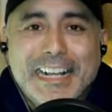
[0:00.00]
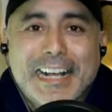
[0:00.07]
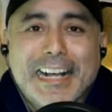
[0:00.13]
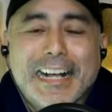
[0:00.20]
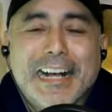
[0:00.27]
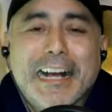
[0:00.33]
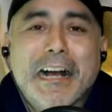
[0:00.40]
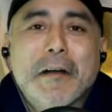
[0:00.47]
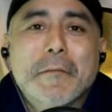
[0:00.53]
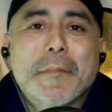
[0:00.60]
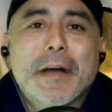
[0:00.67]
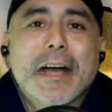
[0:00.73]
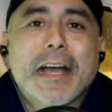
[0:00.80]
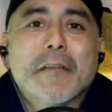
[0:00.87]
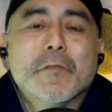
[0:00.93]

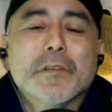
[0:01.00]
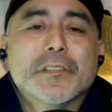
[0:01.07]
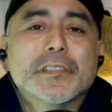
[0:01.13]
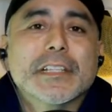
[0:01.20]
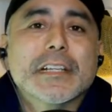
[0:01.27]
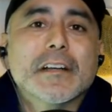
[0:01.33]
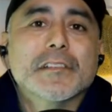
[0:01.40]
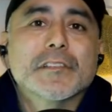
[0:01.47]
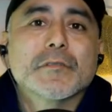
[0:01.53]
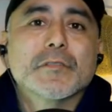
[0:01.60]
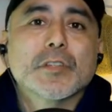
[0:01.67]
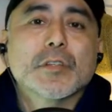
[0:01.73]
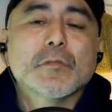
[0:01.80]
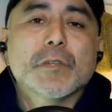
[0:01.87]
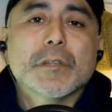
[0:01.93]
I will say also,
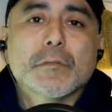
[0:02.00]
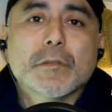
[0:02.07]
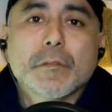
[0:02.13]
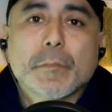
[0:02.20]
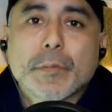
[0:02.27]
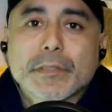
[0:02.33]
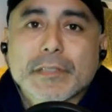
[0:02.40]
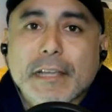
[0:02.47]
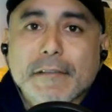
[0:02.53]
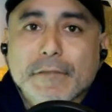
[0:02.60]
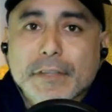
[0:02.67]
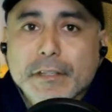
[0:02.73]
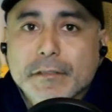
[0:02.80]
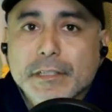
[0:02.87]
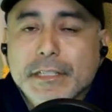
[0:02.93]
too, we will put that
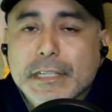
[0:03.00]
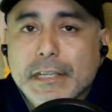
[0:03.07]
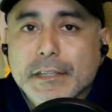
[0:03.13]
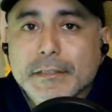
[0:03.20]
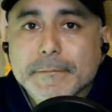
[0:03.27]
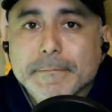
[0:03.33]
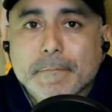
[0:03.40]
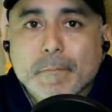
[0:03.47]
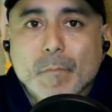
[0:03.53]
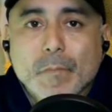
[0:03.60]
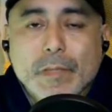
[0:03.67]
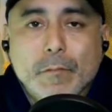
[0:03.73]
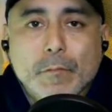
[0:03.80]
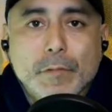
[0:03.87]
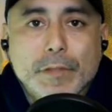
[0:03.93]
video together
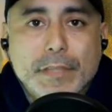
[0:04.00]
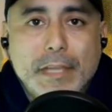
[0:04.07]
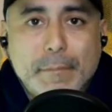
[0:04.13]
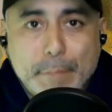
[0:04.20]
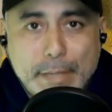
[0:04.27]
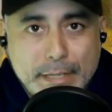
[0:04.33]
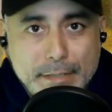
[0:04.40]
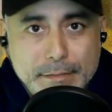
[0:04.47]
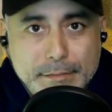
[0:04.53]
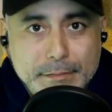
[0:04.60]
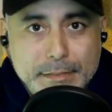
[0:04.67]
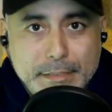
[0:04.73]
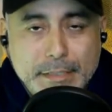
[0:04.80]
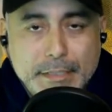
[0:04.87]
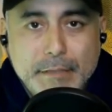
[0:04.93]
with that panel
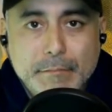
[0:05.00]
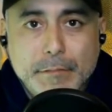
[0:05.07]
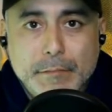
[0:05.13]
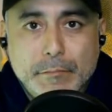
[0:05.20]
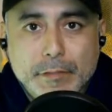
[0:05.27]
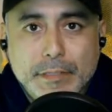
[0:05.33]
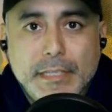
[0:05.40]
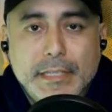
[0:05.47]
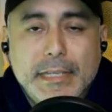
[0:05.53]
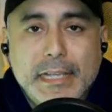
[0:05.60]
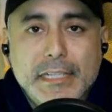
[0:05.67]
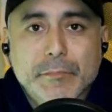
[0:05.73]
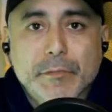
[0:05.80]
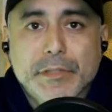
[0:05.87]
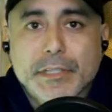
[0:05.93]
and we will kick
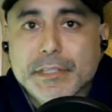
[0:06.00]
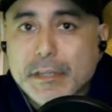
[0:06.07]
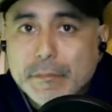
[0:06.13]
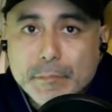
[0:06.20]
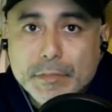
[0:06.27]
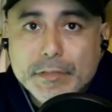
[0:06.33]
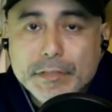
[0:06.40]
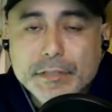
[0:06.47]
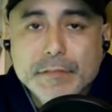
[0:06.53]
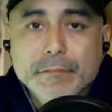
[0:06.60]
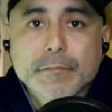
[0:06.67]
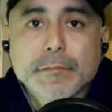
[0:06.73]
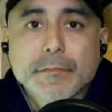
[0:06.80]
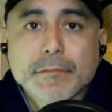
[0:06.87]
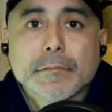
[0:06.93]
ass with the numbers
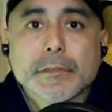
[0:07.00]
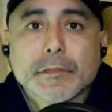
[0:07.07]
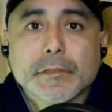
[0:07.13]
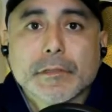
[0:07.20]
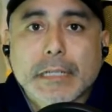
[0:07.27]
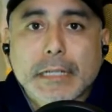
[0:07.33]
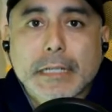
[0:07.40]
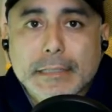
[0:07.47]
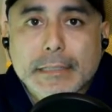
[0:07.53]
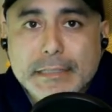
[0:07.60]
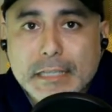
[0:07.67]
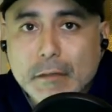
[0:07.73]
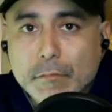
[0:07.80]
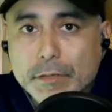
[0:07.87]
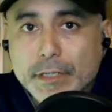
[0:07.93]
and we will, that's
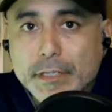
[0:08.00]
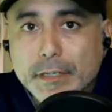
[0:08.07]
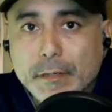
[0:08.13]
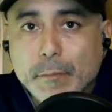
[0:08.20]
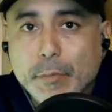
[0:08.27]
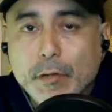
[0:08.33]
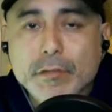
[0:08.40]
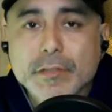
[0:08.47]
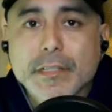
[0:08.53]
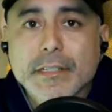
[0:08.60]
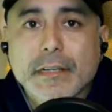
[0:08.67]
how we're going to approach it.